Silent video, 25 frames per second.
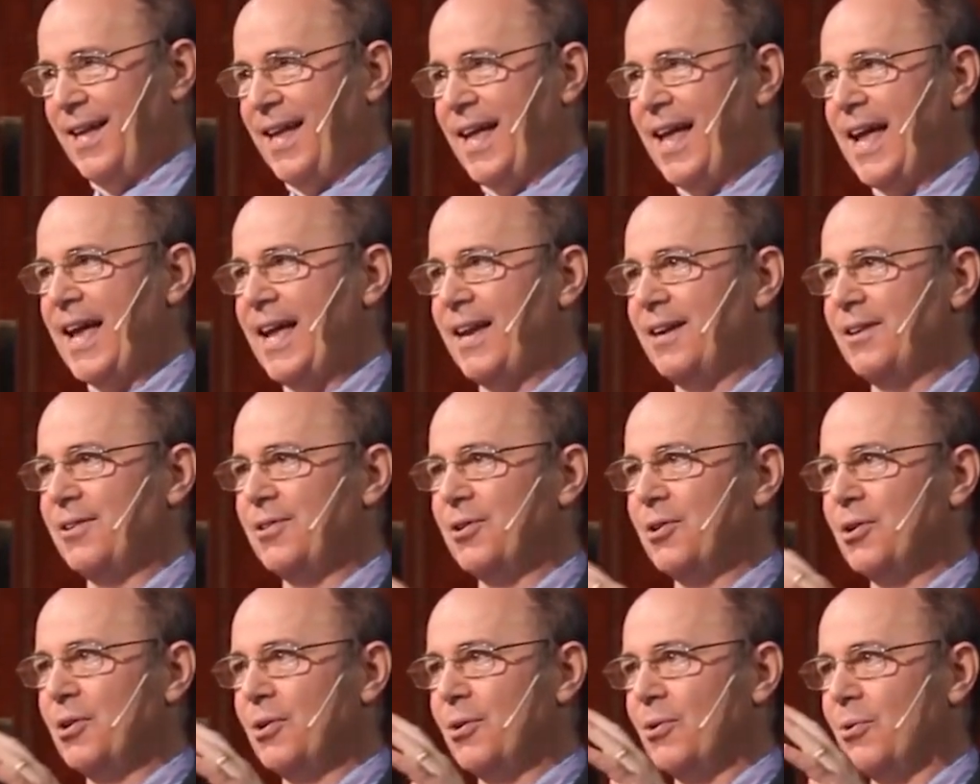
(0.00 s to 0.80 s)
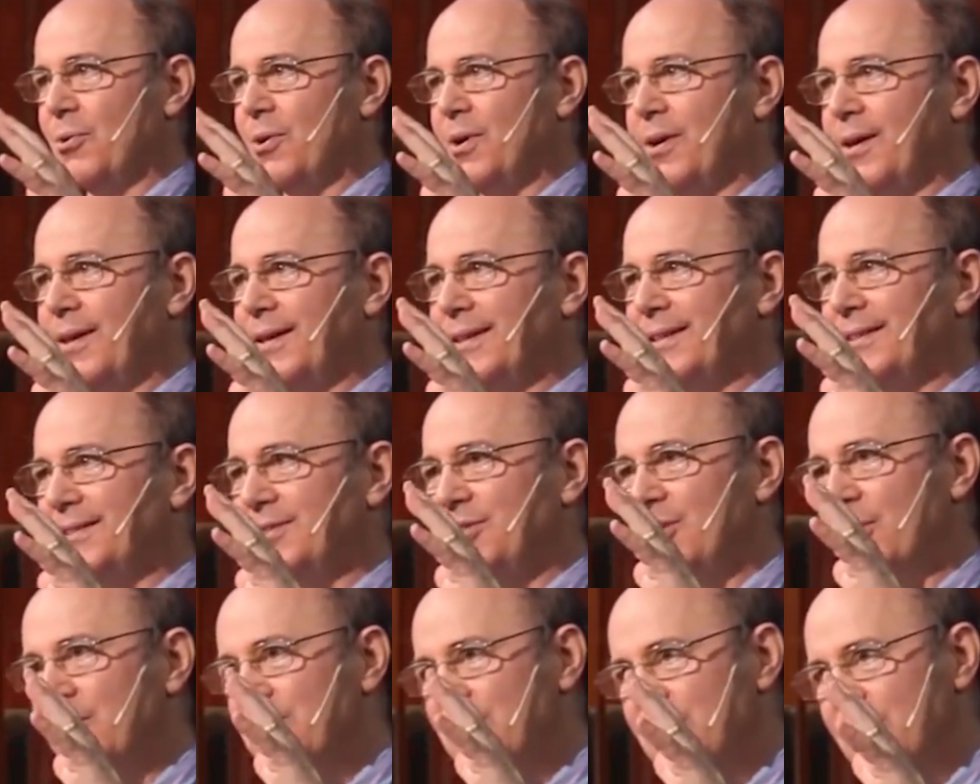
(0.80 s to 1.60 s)
And
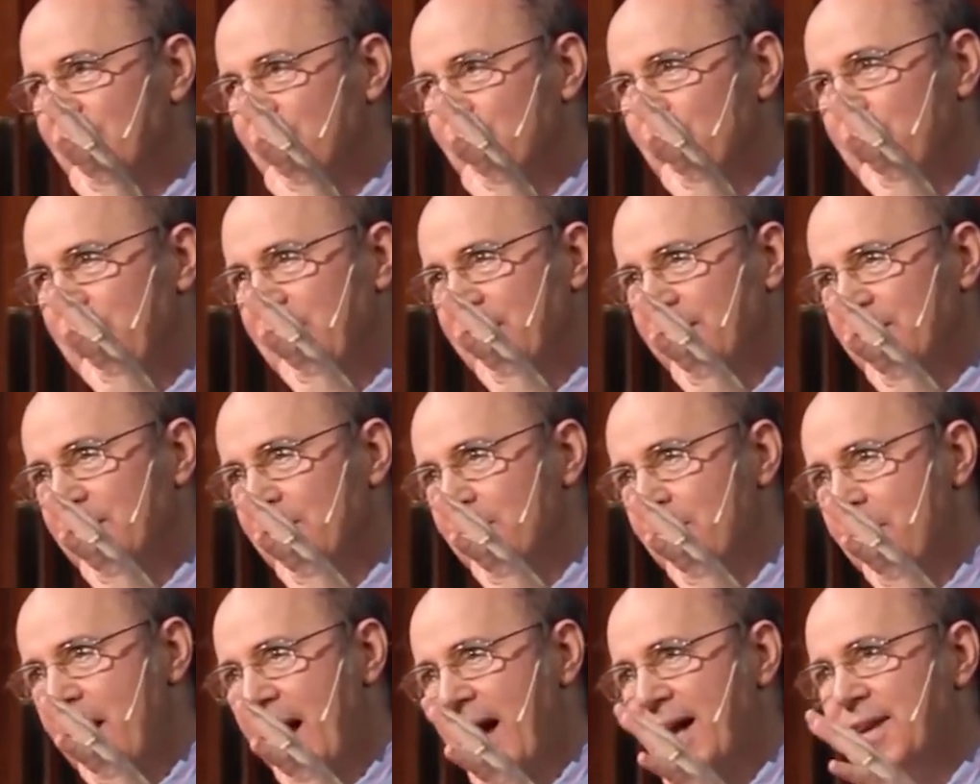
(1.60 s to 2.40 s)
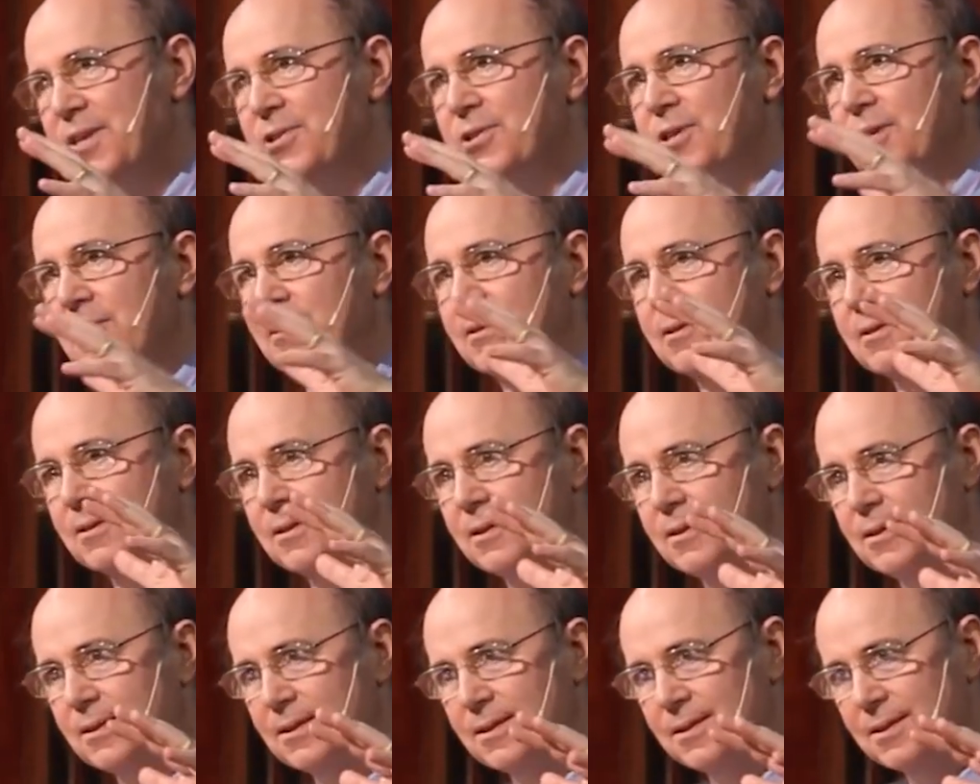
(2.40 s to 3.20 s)
just as we could imagine
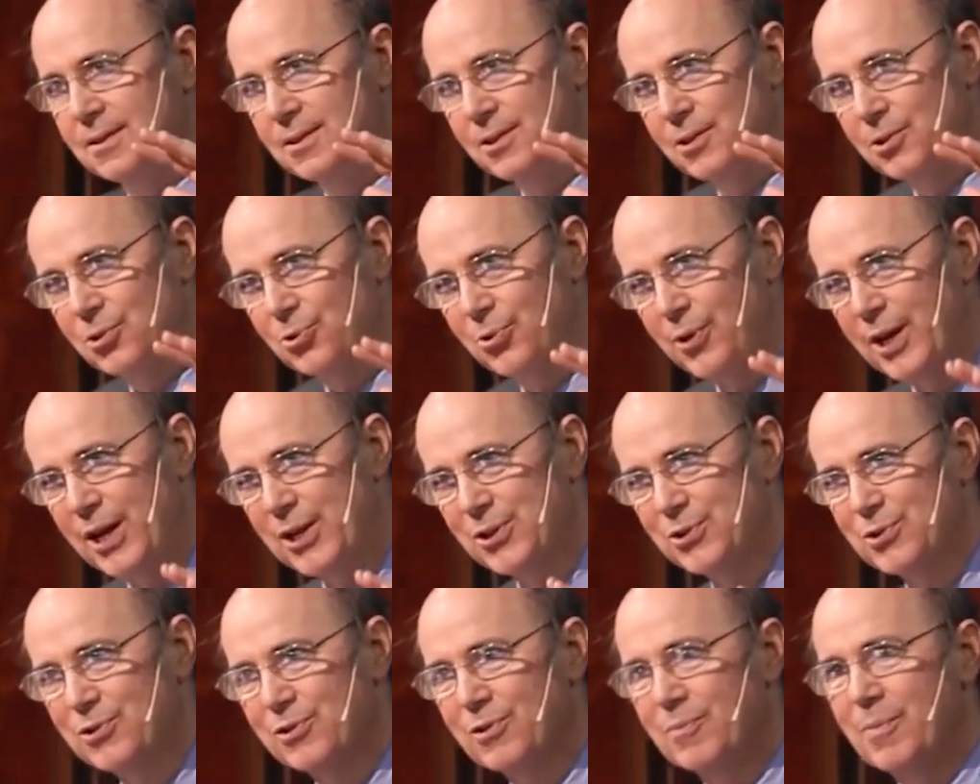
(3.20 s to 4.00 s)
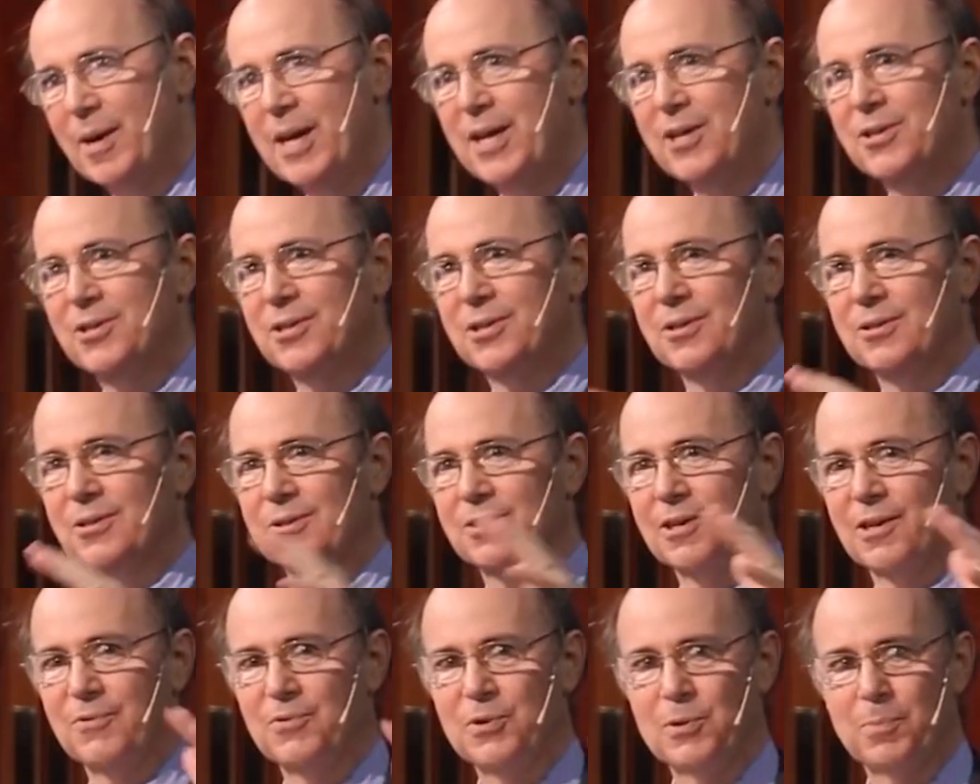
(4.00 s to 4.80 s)

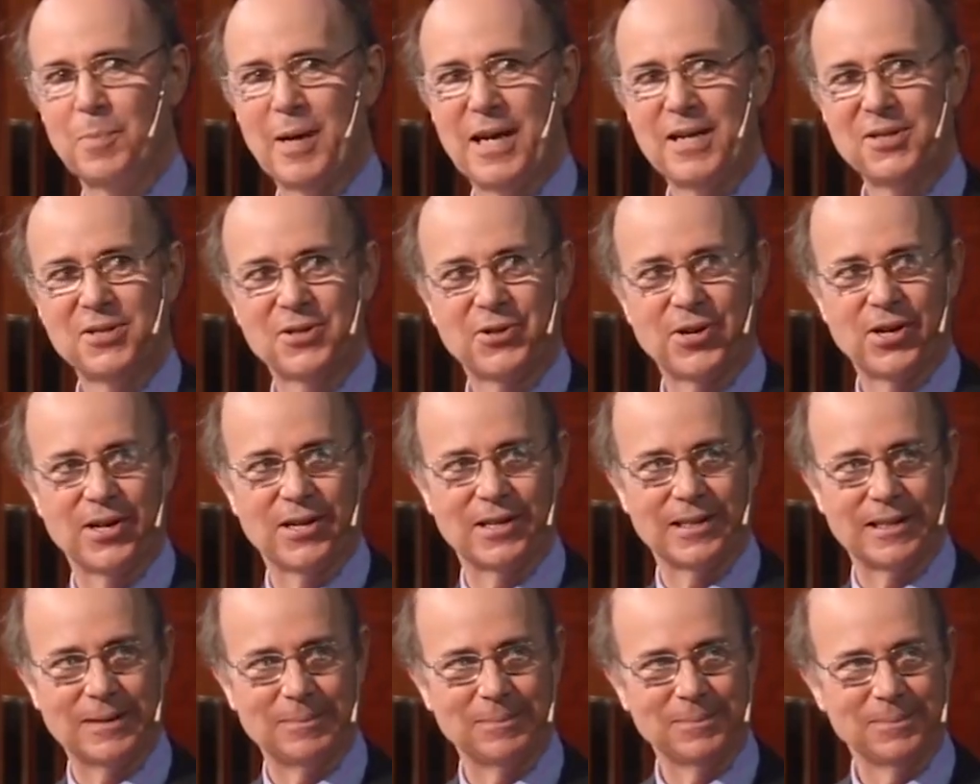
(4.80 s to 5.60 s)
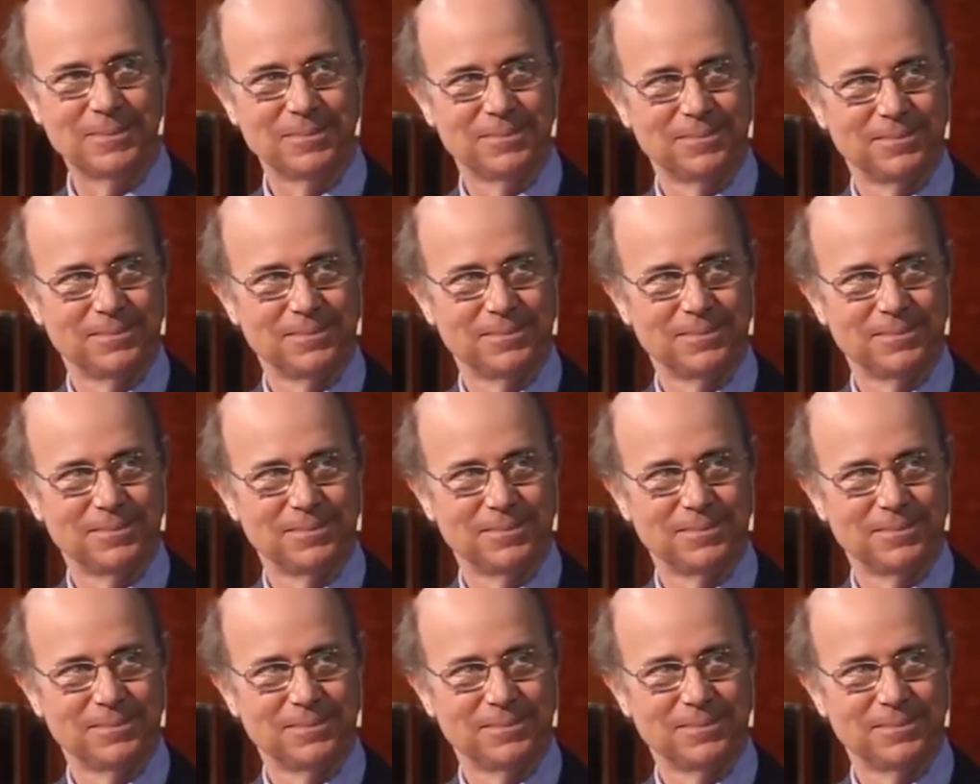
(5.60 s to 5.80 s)
transformations of space-time,